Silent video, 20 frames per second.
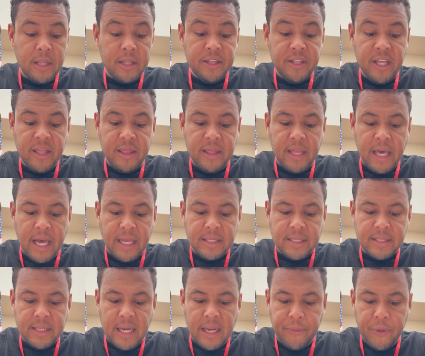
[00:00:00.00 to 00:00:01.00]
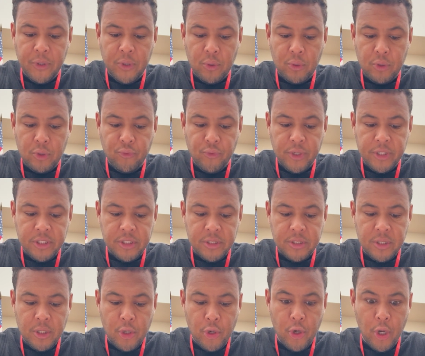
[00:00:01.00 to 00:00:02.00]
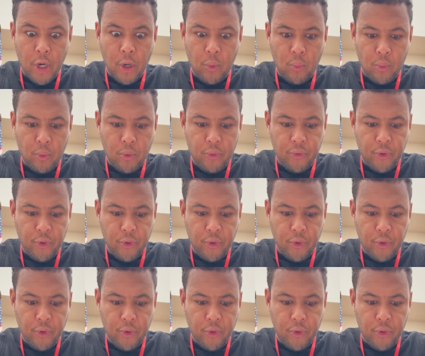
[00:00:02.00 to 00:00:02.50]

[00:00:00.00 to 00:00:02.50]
Did that stop the old Grinch? No,